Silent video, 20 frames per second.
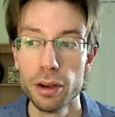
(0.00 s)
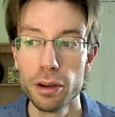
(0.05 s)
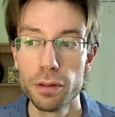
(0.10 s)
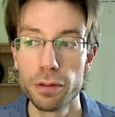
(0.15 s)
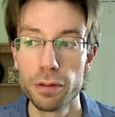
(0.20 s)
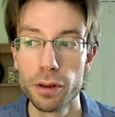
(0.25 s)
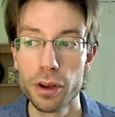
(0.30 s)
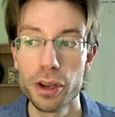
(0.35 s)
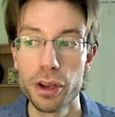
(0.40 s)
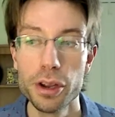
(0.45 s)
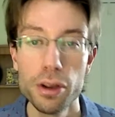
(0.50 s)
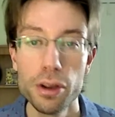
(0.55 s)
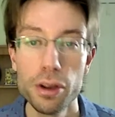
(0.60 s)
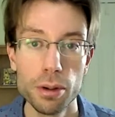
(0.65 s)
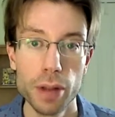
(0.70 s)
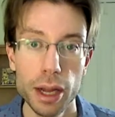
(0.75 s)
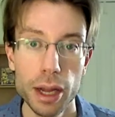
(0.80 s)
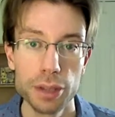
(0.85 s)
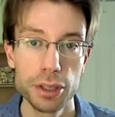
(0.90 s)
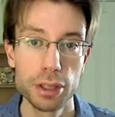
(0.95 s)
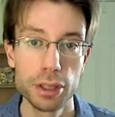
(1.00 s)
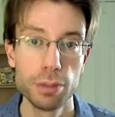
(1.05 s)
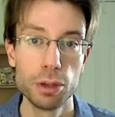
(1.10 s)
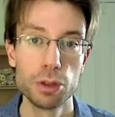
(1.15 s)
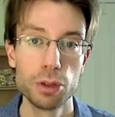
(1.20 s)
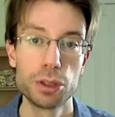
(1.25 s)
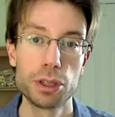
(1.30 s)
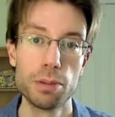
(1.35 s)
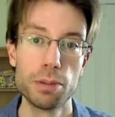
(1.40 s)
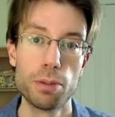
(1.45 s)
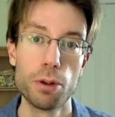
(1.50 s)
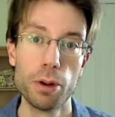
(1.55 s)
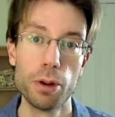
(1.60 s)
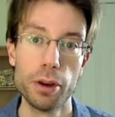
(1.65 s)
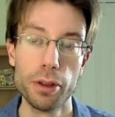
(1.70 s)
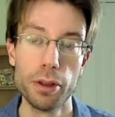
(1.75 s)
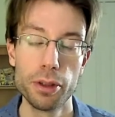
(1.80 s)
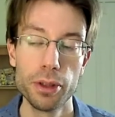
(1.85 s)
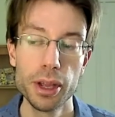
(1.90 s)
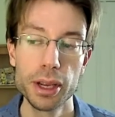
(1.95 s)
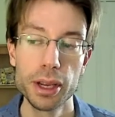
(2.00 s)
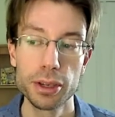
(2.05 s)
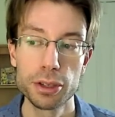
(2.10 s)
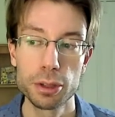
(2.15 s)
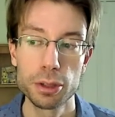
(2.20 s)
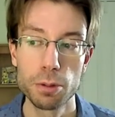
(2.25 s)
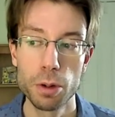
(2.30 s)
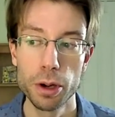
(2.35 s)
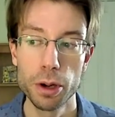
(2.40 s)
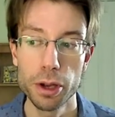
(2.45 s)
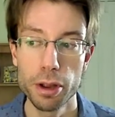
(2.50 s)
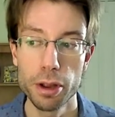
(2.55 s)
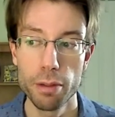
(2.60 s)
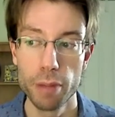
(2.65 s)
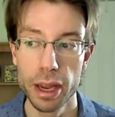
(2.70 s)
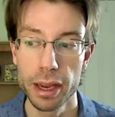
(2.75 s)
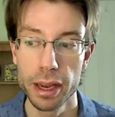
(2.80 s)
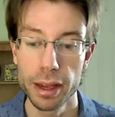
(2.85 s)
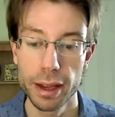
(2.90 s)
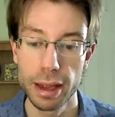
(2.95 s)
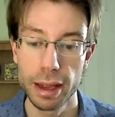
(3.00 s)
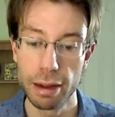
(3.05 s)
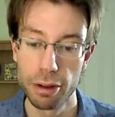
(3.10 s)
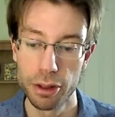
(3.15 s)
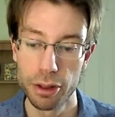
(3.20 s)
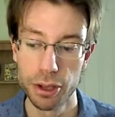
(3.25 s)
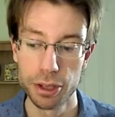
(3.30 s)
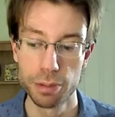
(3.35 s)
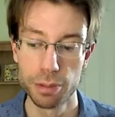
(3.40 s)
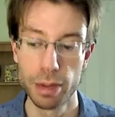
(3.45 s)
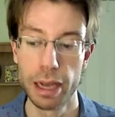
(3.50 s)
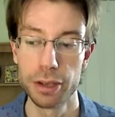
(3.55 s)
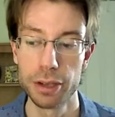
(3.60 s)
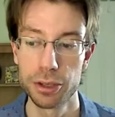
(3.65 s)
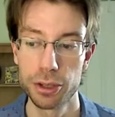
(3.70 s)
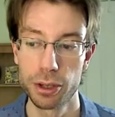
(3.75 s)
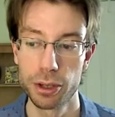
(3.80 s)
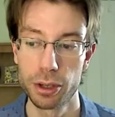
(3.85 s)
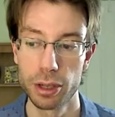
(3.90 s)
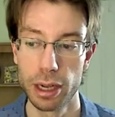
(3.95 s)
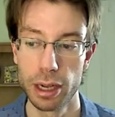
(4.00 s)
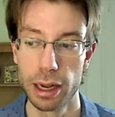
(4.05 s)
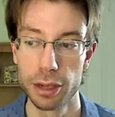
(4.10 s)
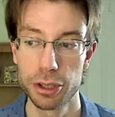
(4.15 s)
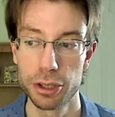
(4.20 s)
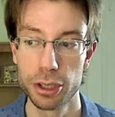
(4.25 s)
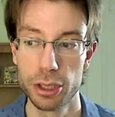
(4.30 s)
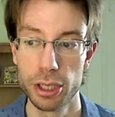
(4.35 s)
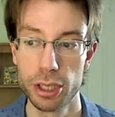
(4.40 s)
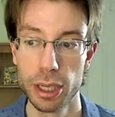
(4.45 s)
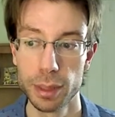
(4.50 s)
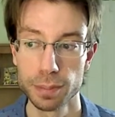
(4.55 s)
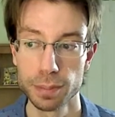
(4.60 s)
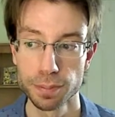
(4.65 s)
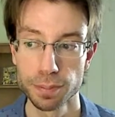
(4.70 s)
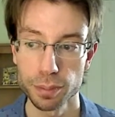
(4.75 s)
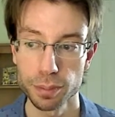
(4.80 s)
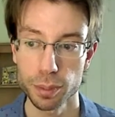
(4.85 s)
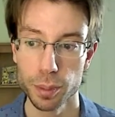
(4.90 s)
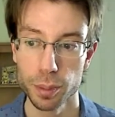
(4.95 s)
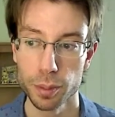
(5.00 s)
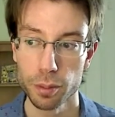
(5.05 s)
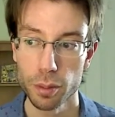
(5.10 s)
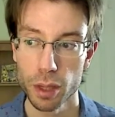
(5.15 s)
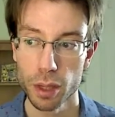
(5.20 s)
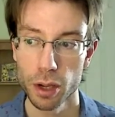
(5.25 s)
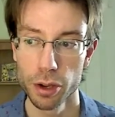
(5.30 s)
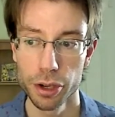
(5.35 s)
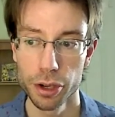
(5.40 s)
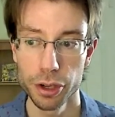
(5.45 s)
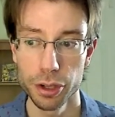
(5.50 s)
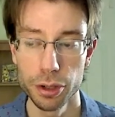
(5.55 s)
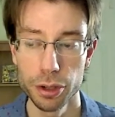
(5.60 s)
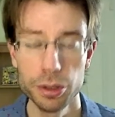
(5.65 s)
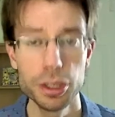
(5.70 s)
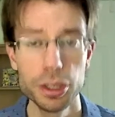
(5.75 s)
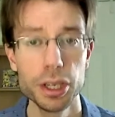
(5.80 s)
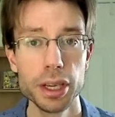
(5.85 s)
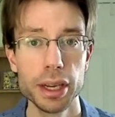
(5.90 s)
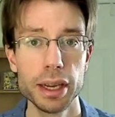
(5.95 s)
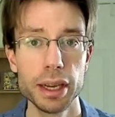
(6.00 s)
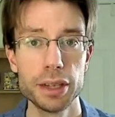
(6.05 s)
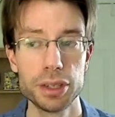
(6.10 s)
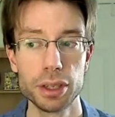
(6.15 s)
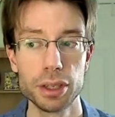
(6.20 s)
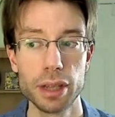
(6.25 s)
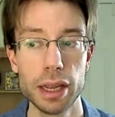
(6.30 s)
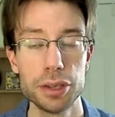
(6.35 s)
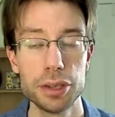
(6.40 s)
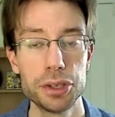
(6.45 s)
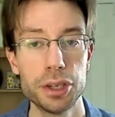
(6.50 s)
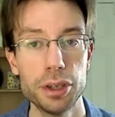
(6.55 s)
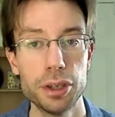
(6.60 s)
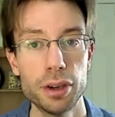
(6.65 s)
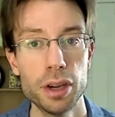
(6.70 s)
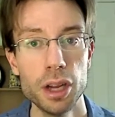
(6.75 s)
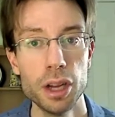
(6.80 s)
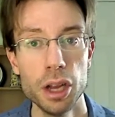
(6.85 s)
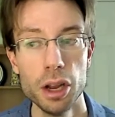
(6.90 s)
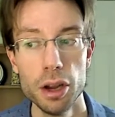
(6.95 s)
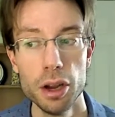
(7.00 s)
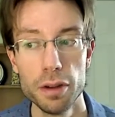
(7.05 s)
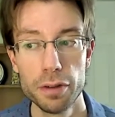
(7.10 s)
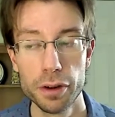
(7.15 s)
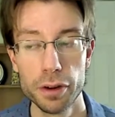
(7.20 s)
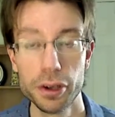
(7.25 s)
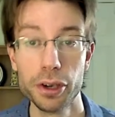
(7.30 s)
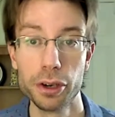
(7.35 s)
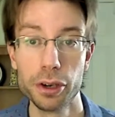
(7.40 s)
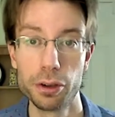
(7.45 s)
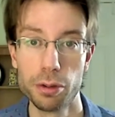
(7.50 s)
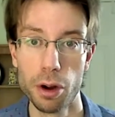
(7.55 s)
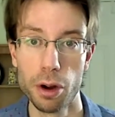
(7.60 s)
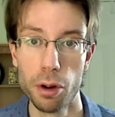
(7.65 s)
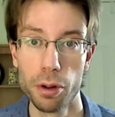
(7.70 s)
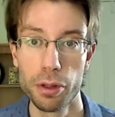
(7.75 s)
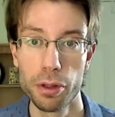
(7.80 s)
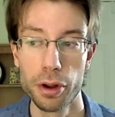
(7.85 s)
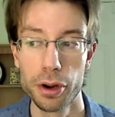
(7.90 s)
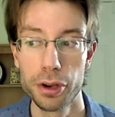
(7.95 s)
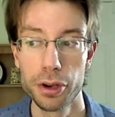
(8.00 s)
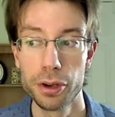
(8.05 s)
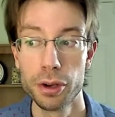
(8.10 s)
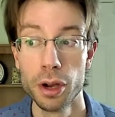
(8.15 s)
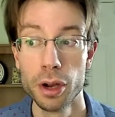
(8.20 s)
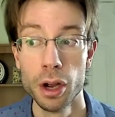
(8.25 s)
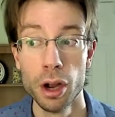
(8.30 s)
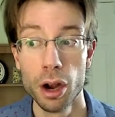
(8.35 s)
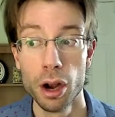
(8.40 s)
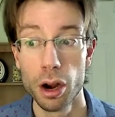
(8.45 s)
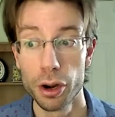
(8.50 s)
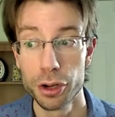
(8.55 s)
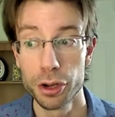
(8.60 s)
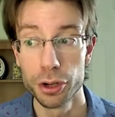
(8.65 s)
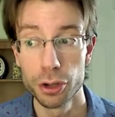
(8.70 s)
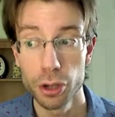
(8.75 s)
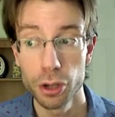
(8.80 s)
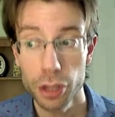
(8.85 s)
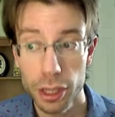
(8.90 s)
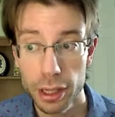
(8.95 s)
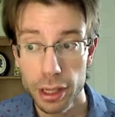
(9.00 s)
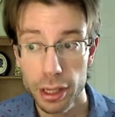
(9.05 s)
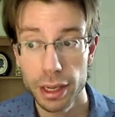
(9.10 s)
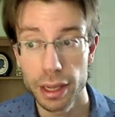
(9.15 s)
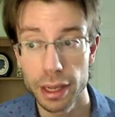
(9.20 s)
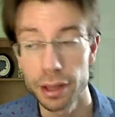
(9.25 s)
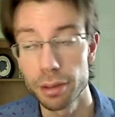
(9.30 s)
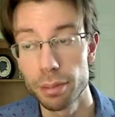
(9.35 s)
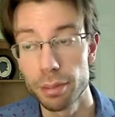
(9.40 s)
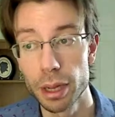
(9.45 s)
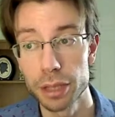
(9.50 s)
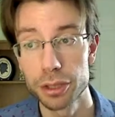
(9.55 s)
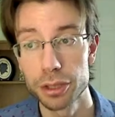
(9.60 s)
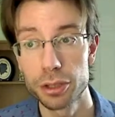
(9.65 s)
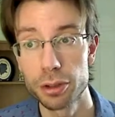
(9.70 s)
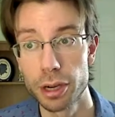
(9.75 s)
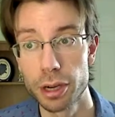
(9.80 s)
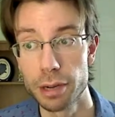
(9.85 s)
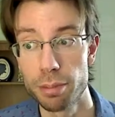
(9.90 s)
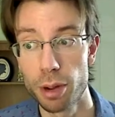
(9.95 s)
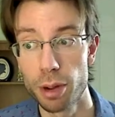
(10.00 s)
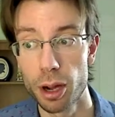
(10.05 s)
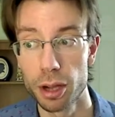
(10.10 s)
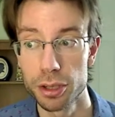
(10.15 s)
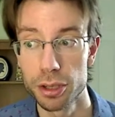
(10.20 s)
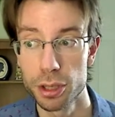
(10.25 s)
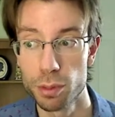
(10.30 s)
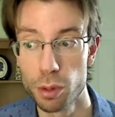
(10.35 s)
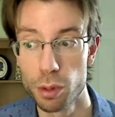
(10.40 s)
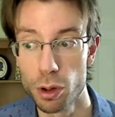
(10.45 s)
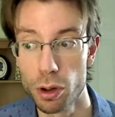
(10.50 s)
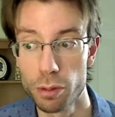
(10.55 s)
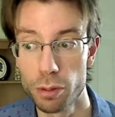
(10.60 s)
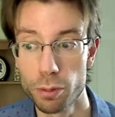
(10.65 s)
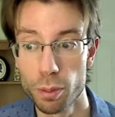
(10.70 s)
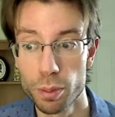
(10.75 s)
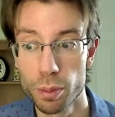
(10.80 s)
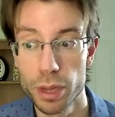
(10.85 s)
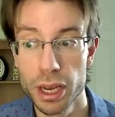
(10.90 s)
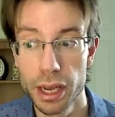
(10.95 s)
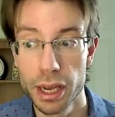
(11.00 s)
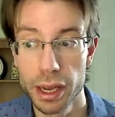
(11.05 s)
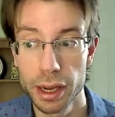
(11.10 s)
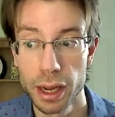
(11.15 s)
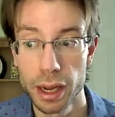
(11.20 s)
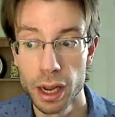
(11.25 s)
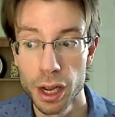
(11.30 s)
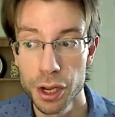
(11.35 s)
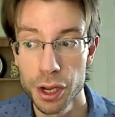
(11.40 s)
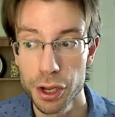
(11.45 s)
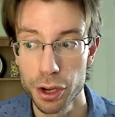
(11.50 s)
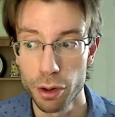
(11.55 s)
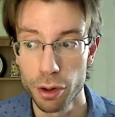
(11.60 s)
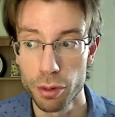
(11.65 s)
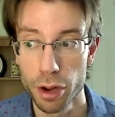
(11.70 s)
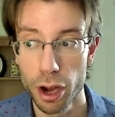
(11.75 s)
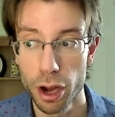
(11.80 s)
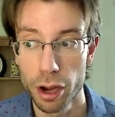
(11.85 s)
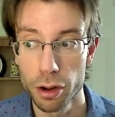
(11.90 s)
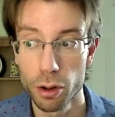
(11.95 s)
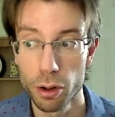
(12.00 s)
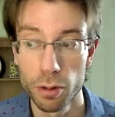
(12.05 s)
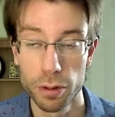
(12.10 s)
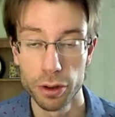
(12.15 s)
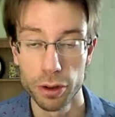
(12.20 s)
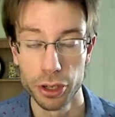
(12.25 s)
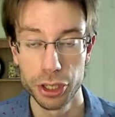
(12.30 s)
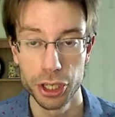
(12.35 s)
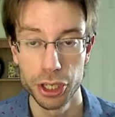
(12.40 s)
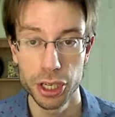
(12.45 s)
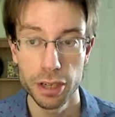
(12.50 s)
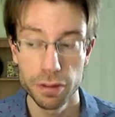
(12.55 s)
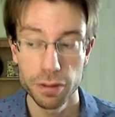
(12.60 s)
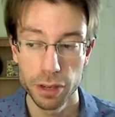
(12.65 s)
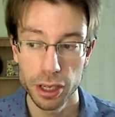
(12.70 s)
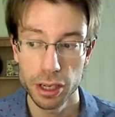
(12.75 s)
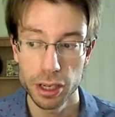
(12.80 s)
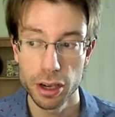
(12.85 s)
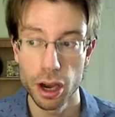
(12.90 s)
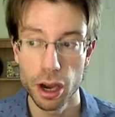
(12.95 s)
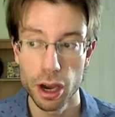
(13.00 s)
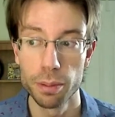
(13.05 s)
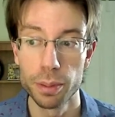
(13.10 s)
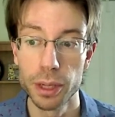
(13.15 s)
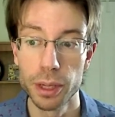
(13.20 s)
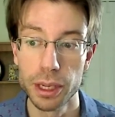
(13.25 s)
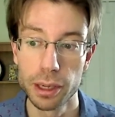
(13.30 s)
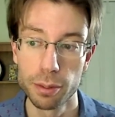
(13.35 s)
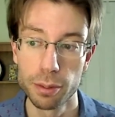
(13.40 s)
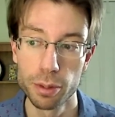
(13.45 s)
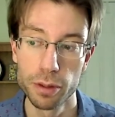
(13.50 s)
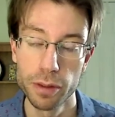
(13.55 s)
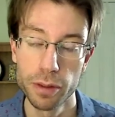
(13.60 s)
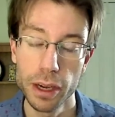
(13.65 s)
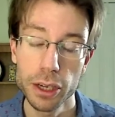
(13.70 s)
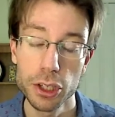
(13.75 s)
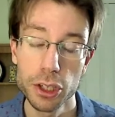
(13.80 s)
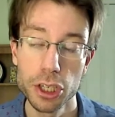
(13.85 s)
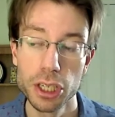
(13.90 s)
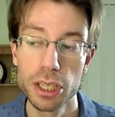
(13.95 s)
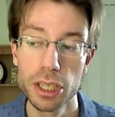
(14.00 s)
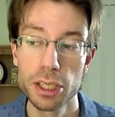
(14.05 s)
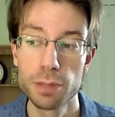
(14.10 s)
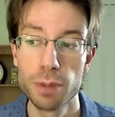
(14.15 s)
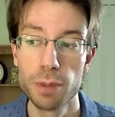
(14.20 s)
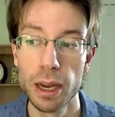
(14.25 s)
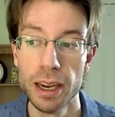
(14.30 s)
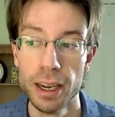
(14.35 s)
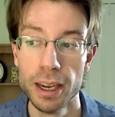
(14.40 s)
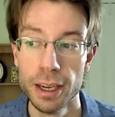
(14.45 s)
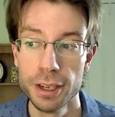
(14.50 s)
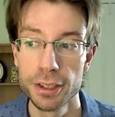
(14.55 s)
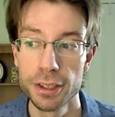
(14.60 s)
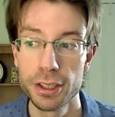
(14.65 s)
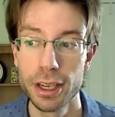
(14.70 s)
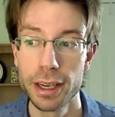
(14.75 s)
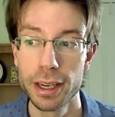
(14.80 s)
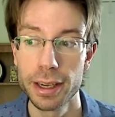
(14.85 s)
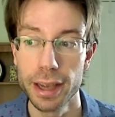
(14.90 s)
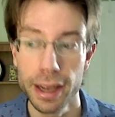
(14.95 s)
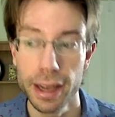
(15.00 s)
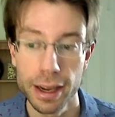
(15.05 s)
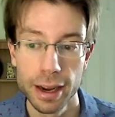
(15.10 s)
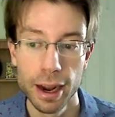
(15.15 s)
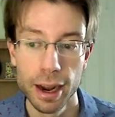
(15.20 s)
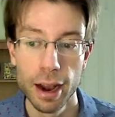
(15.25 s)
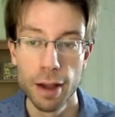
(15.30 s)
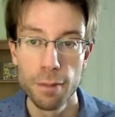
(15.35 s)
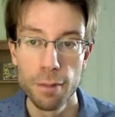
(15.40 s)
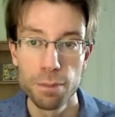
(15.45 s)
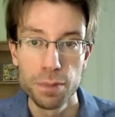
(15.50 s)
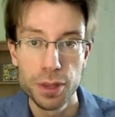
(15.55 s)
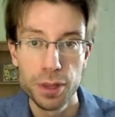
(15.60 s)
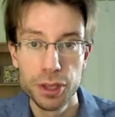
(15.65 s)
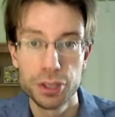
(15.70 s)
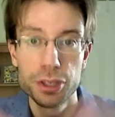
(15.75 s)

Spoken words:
for you, that's the most important thing. So what are you making out of this master class? Are you using it as a lesson for your growth? Are you looking to get the best grade possible, and meaning, not overachieving, not being a perfectionist, but saying, hey, this